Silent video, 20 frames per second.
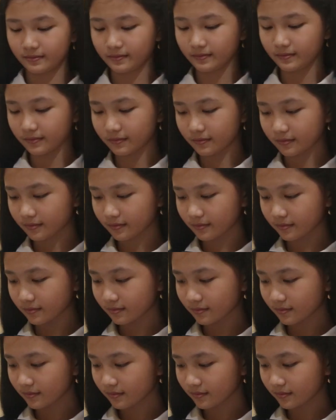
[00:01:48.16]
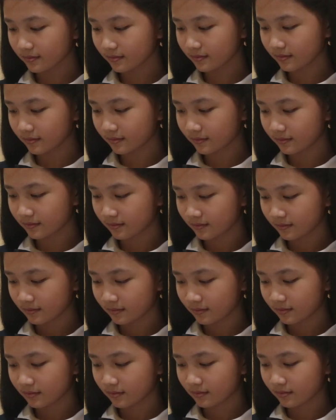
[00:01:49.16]

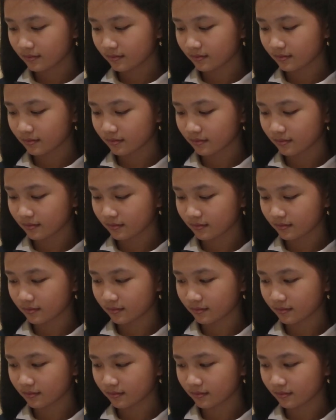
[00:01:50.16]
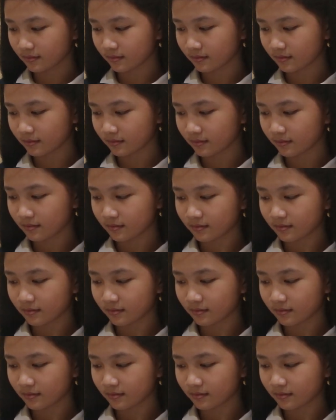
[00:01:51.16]
(silence)